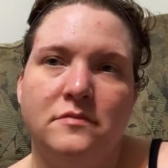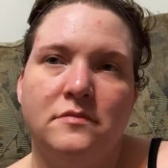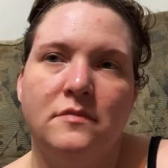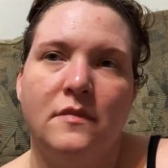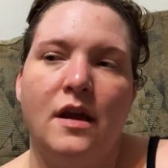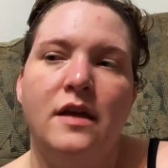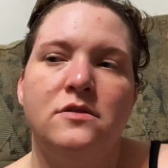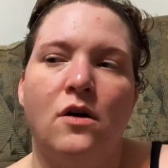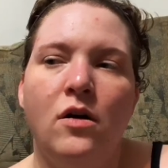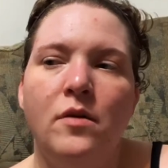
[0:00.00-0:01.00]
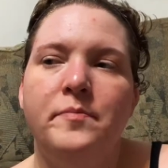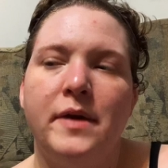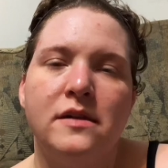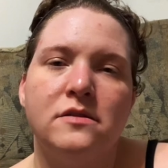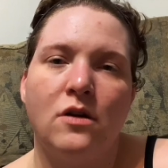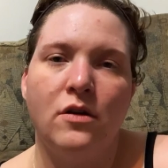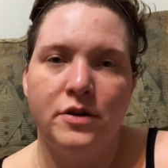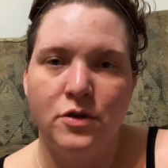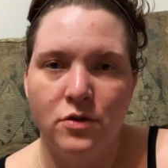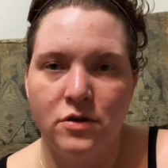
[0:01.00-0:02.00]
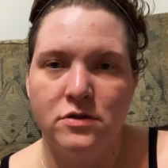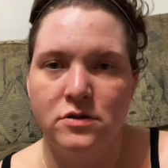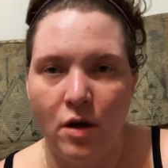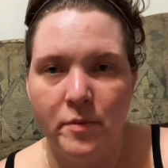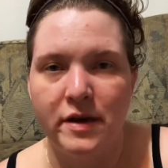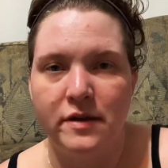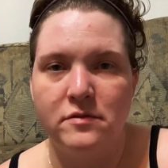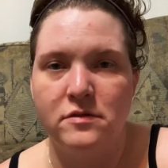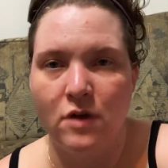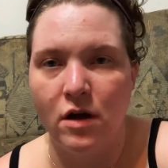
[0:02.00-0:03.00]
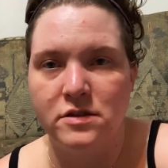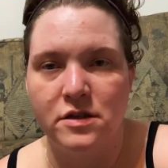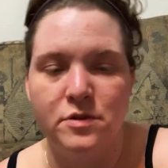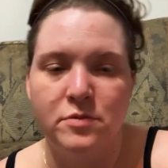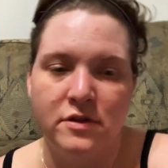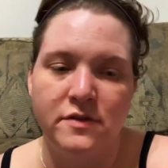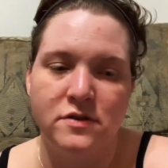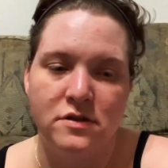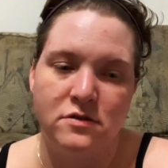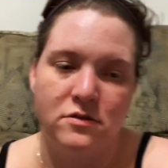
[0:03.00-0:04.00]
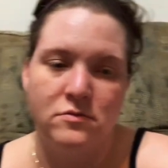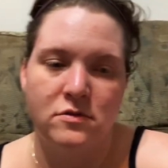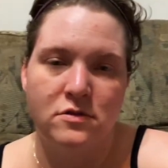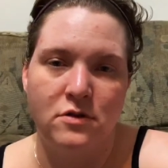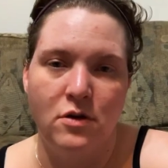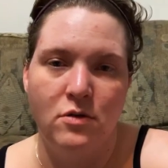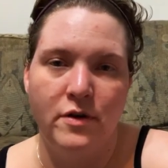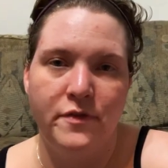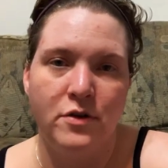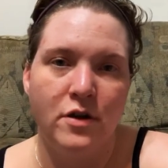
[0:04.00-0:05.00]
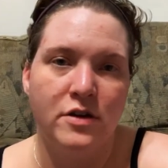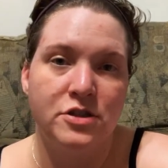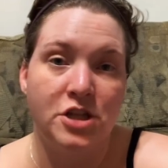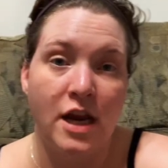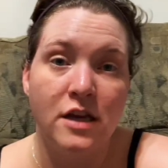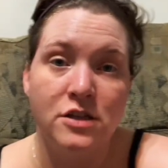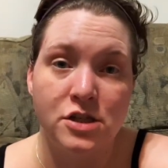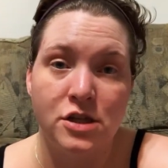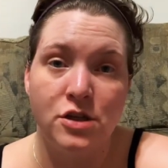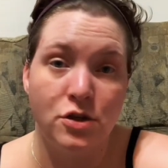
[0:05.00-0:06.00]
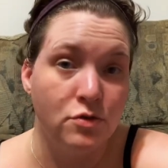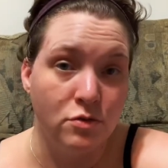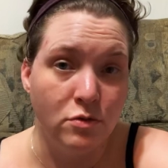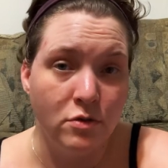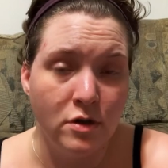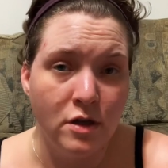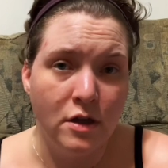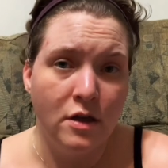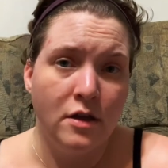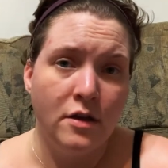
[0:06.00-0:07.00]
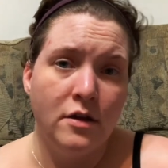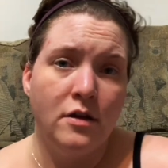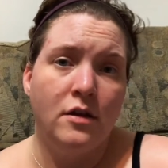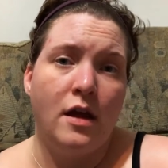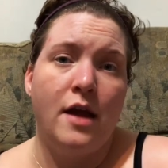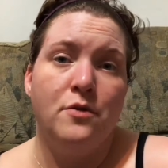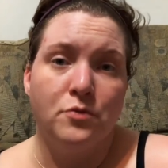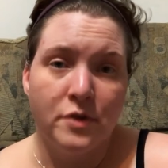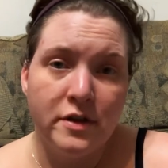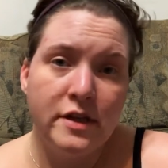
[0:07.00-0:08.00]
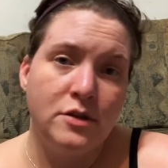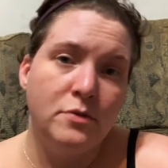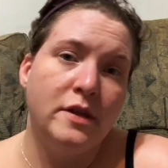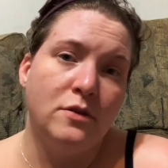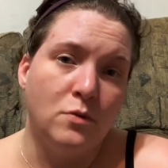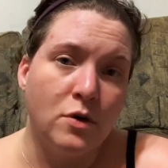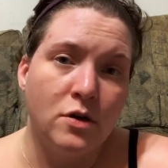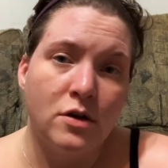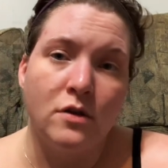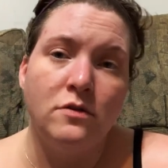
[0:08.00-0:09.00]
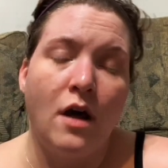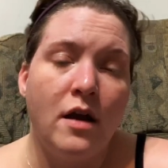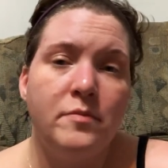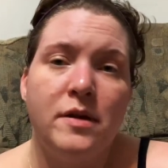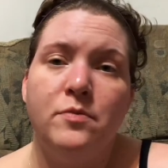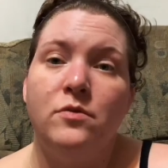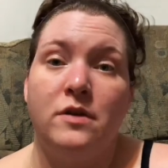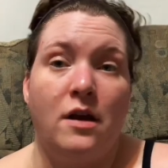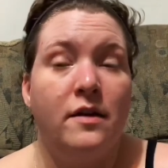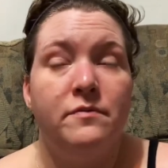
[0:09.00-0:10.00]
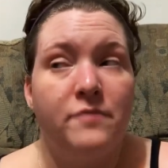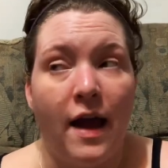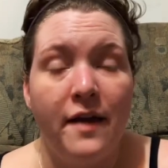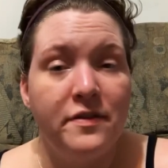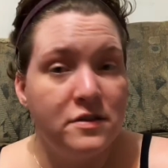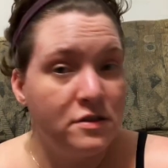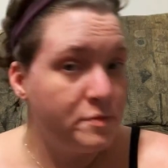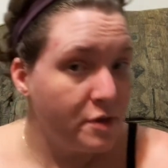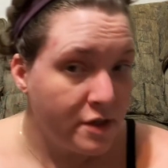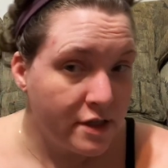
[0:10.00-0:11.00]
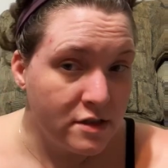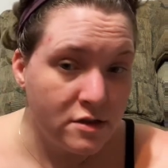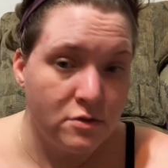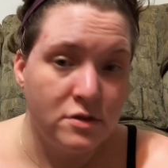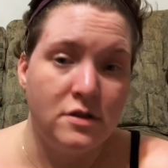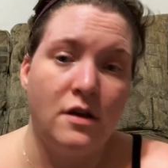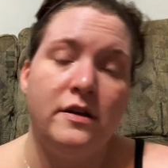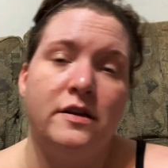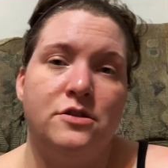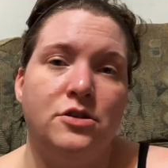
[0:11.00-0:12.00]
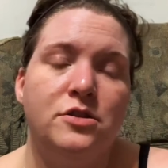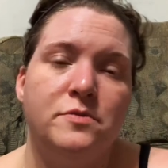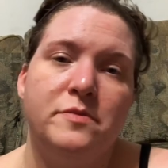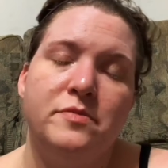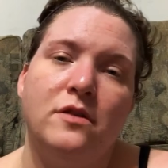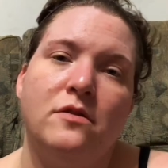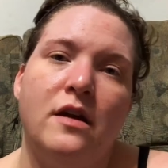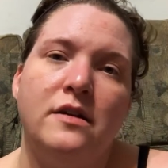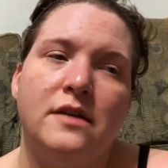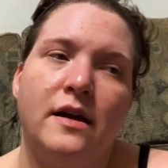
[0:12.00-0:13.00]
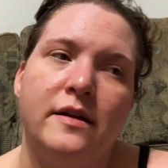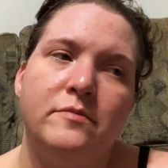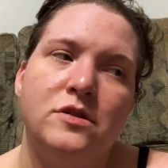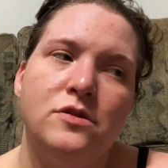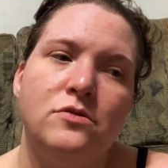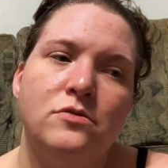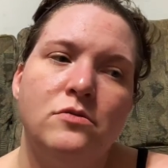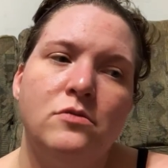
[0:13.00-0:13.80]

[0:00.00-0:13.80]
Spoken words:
It's all based on your dominant thoughts and your belief system. So if you're not changing you... And really doing the work, a lot of people, and I've had this experience, so it's not like a judgment, but a lot of times you